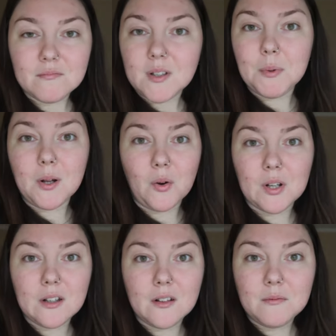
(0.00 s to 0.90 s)
Maybe
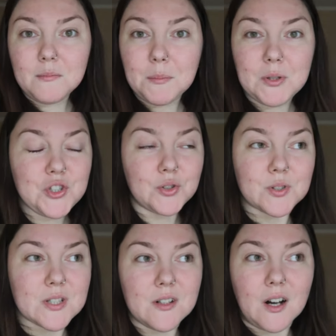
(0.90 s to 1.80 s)
longer, maybe
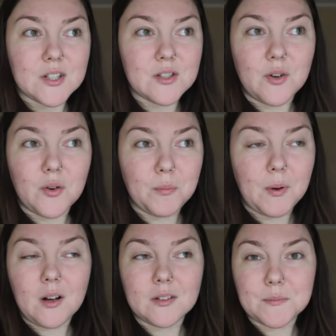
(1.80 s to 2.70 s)
shorter, I don't know,
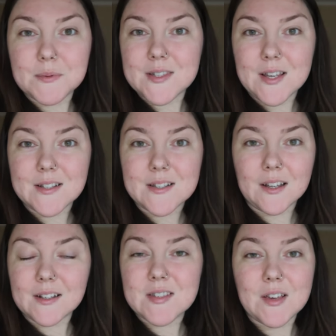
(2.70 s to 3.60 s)
but 100%,
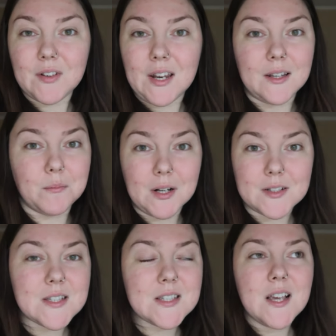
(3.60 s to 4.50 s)
like 7, 8
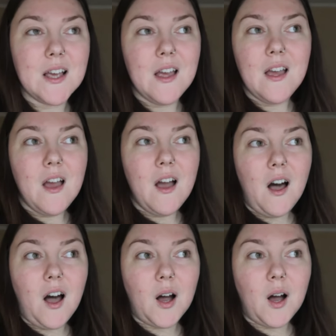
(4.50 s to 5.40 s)
months.
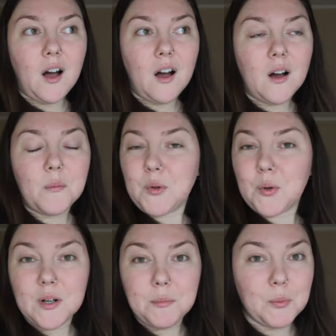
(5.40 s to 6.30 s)
I'm
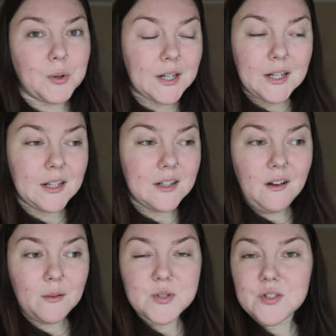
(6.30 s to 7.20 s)
not gonna be working.
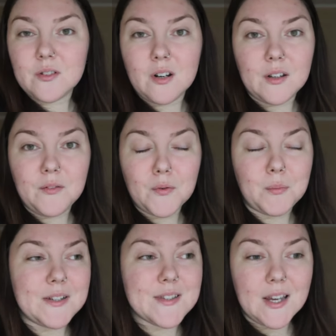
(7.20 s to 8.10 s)
I'm just gonna live from
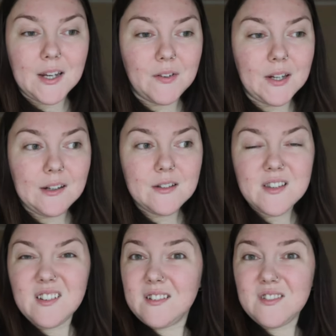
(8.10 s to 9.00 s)
my savings
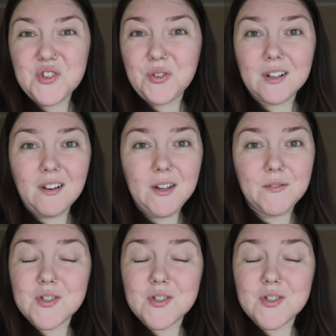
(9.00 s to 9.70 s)
and enjoying life.